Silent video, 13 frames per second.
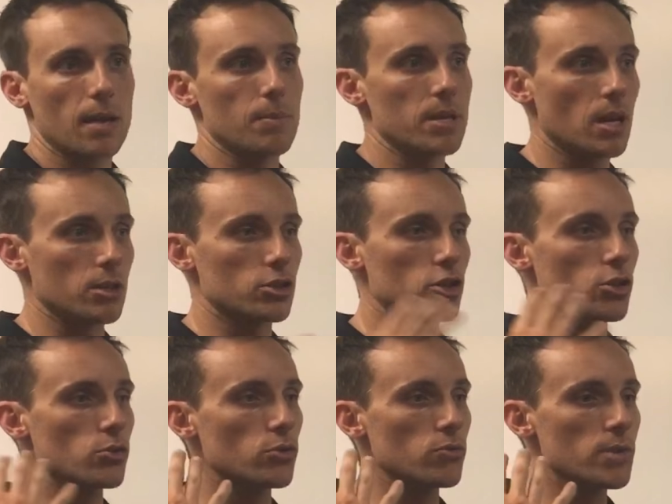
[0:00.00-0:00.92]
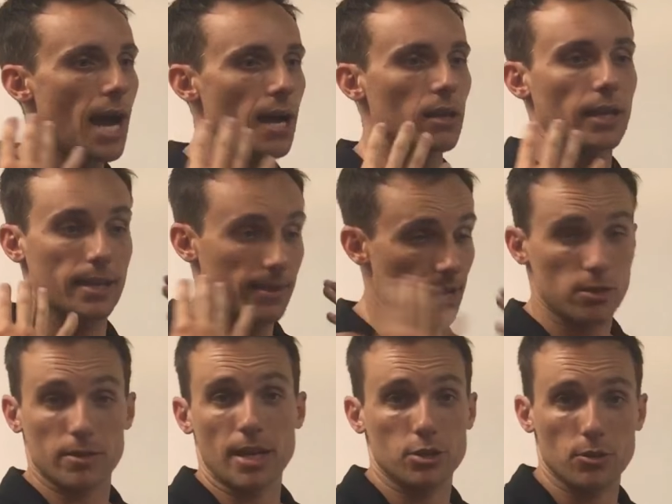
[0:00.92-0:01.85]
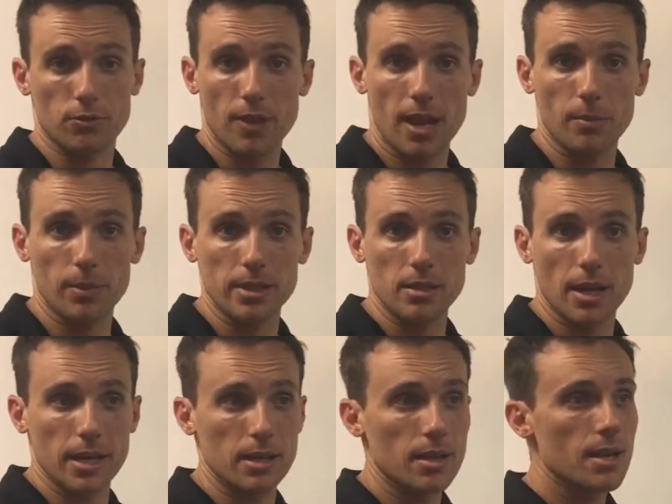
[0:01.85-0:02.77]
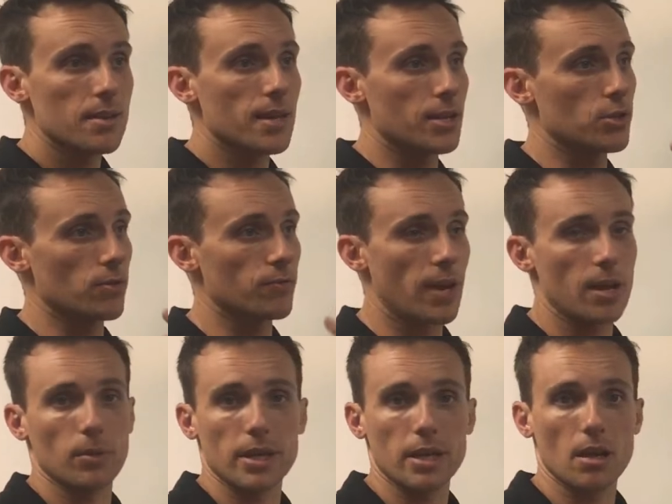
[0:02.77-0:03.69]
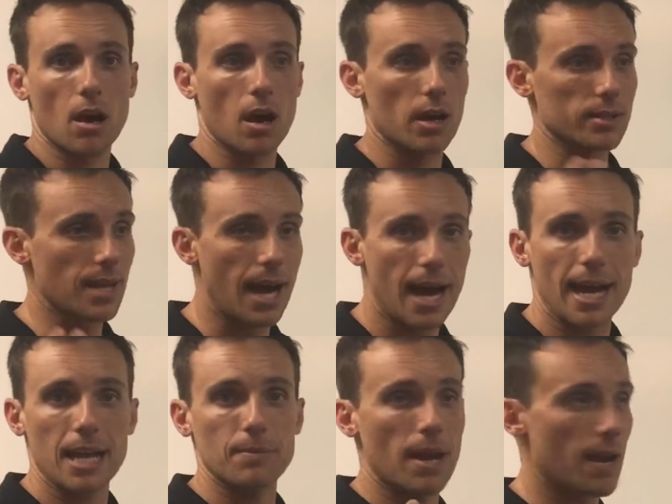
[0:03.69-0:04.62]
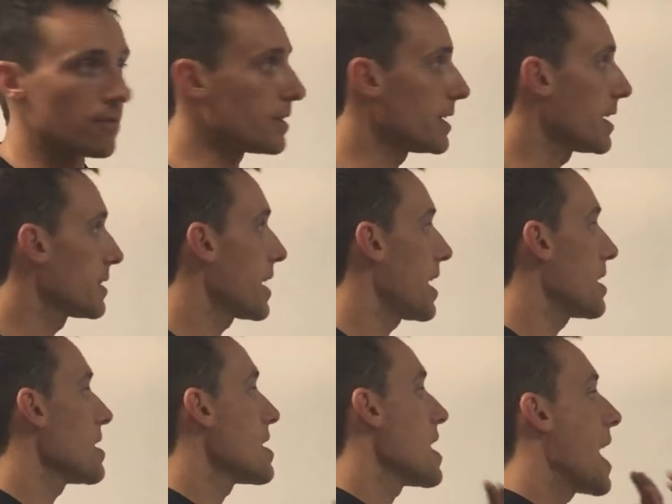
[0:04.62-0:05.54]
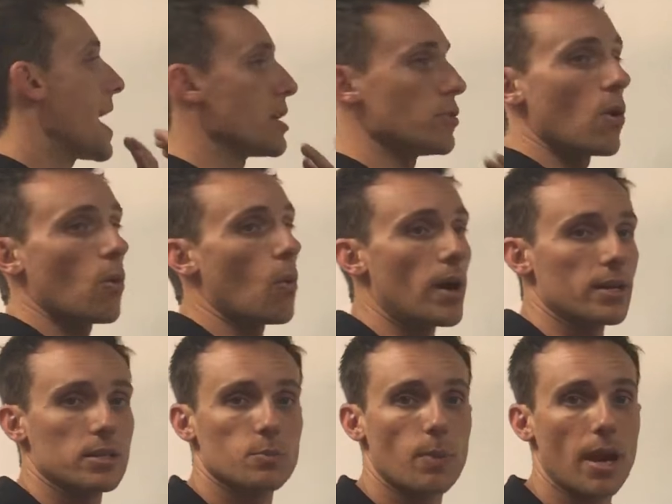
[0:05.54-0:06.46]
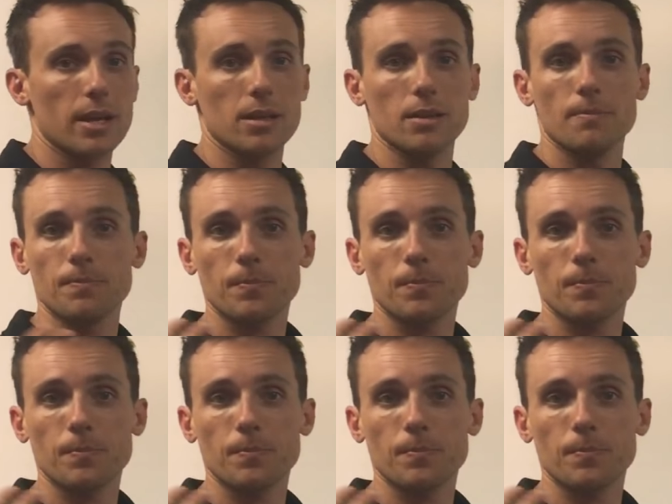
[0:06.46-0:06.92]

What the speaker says: Because you do not that's your family night, that's your family time, everything like that, and you don't want to spend